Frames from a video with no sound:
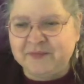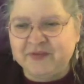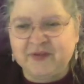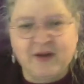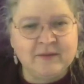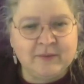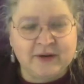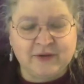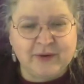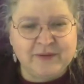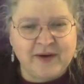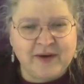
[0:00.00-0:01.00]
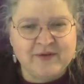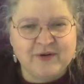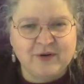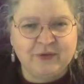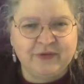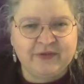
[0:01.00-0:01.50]
son, my
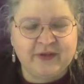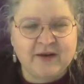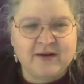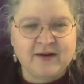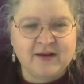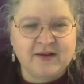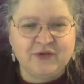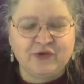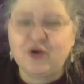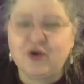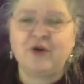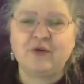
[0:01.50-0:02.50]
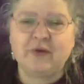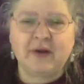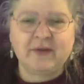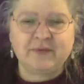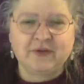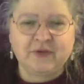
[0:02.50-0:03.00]
25-year-old son, is so
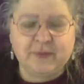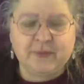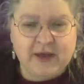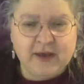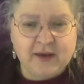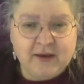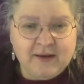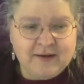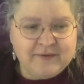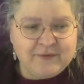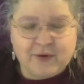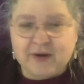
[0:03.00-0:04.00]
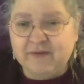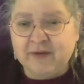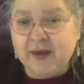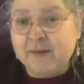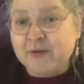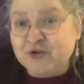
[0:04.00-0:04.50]
grateful to me for
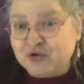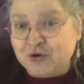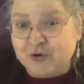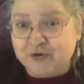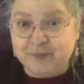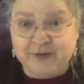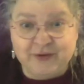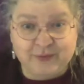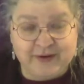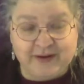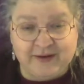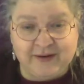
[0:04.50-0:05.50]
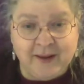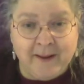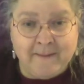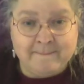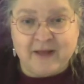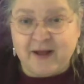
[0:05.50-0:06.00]
giving him a choice between
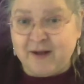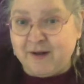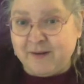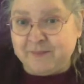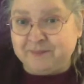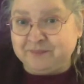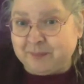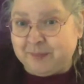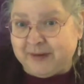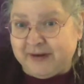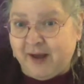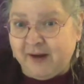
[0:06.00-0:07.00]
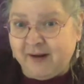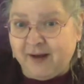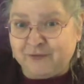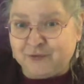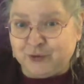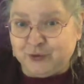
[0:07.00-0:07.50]

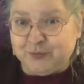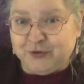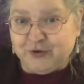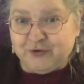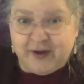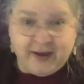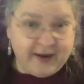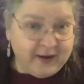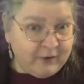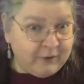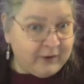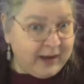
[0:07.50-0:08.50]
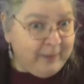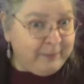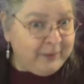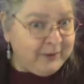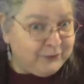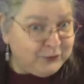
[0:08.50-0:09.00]
banana fruit puree or
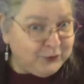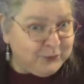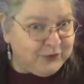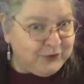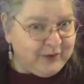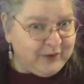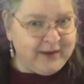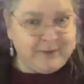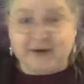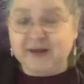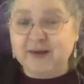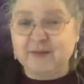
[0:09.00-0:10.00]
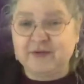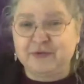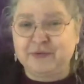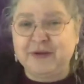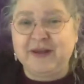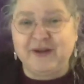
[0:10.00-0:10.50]
apple fruit puree when he was
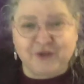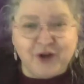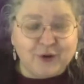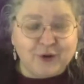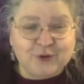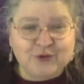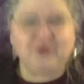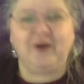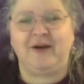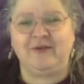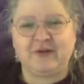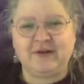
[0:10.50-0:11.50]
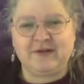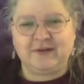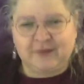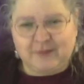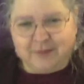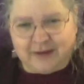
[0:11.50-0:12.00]
3 years old, you have to
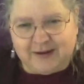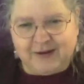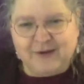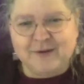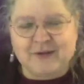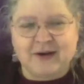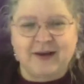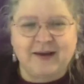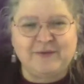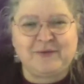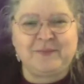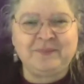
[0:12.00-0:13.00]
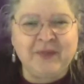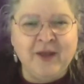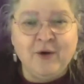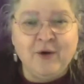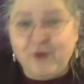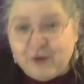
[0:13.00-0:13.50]
listen to the beginning of the live,
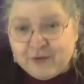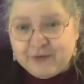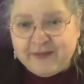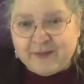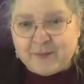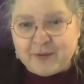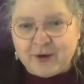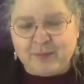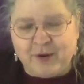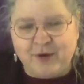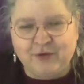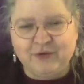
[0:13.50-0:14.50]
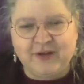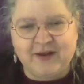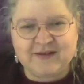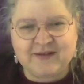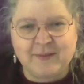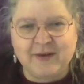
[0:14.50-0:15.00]
or read the blog post that
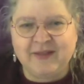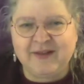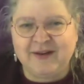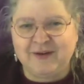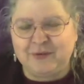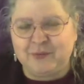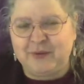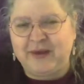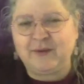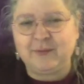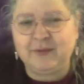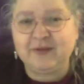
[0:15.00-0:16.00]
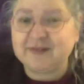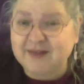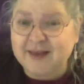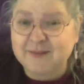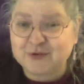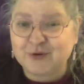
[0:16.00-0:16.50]
is coming at the end of the week with the
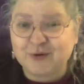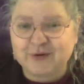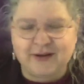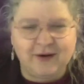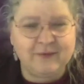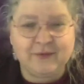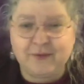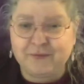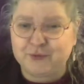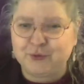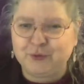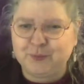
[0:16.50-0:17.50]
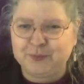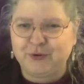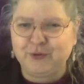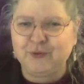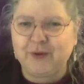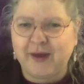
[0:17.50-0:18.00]
same story of the fruit
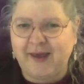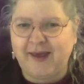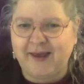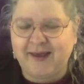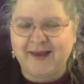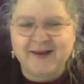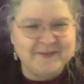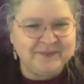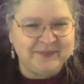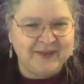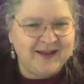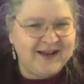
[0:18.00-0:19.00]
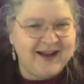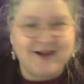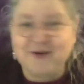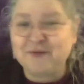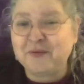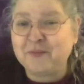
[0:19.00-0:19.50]
puree. I
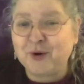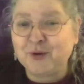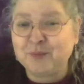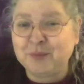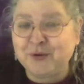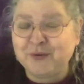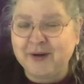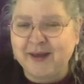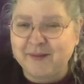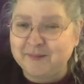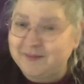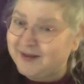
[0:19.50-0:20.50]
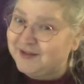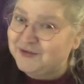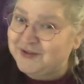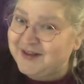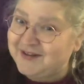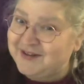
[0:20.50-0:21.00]
love the word puree. Can you
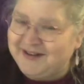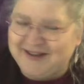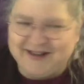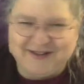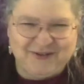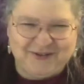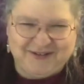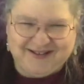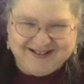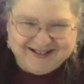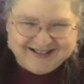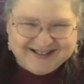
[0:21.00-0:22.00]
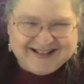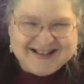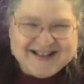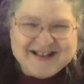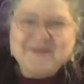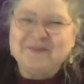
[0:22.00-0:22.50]
say
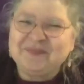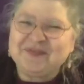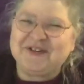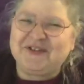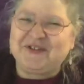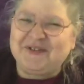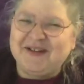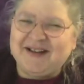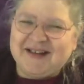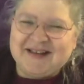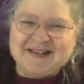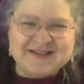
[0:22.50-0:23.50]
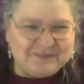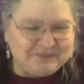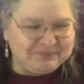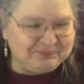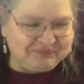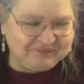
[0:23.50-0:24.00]
it? Did you realize?
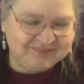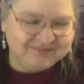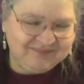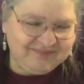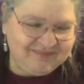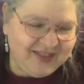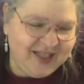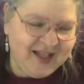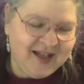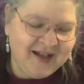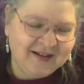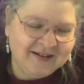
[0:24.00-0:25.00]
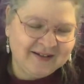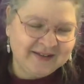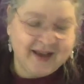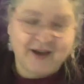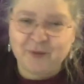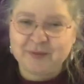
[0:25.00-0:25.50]

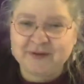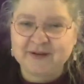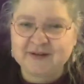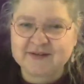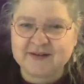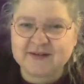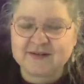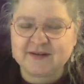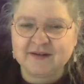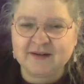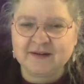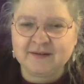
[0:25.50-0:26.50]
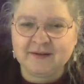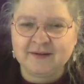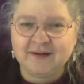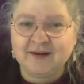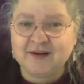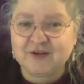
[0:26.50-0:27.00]
Yeah, I hope it exists in
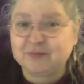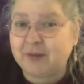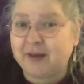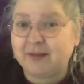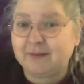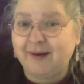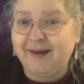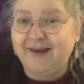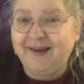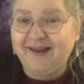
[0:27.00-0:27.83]
English, by the way.